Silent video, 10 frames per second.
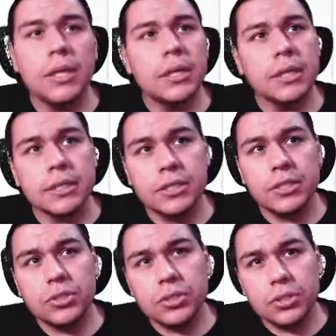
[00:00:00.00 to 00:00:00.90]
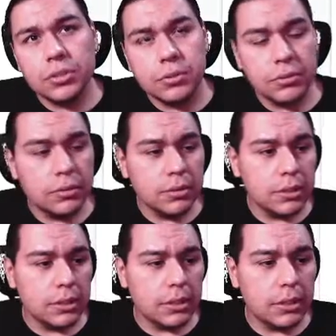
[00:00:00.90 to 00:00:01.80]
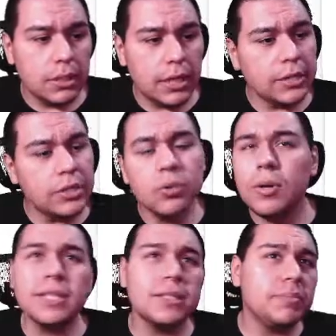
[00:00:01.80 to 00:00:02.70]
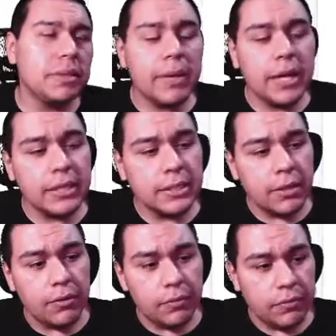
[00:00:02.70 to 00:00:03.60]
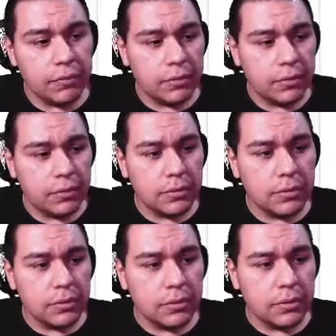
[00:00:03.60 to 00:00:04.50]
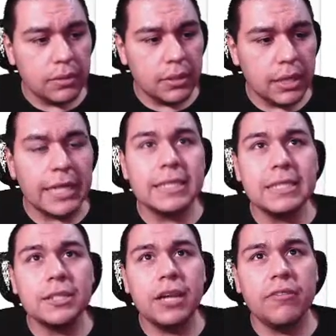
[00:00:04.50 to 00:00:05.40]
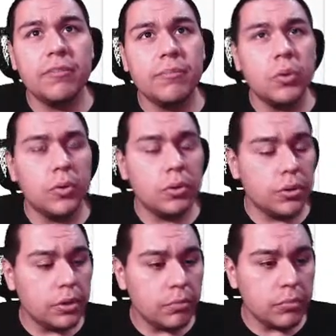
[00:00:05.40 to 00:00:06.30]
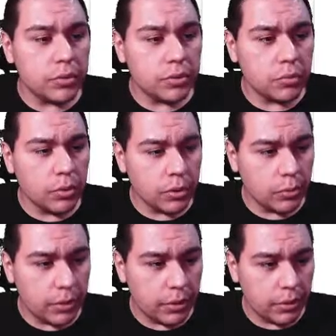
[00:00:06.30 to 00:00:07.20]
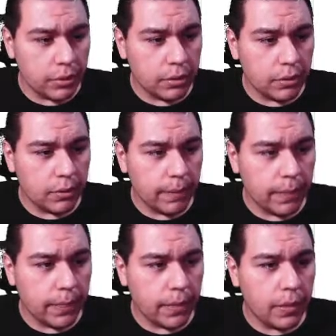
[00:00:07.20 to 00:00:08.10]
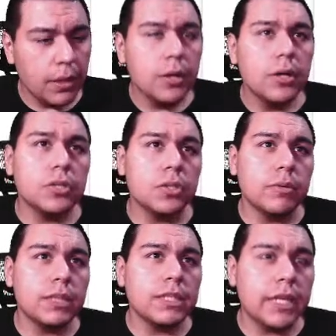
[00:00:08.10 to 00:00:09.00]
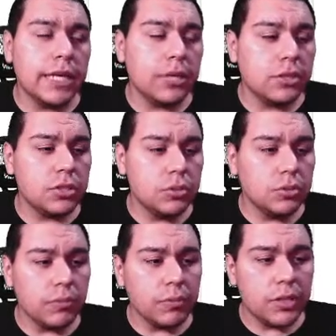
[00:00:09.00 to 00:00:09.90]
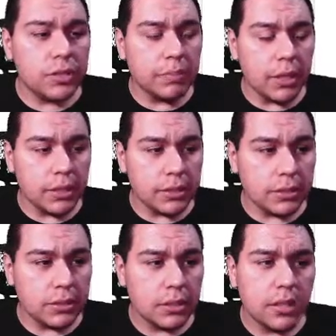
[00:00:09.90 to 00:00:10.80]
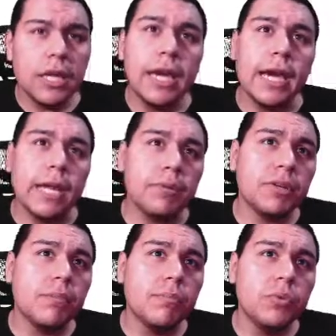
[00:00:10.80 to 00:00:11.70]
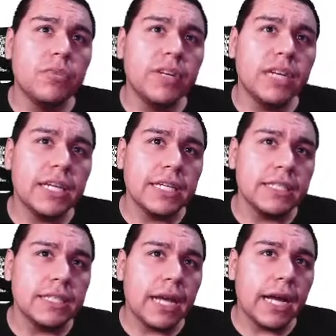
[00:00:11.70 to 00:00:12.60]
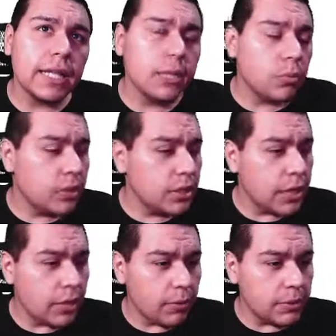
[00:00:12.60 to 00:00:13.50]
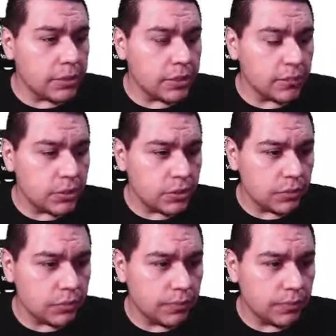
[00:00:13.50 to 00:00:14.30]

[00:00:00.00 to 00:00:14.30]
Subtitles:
Because this 2, I don't want it to be by itself. I still have more numbers to work with. So I'm going to take the 2 from this box, and I'm going to move it exactly where the arrow tells me to.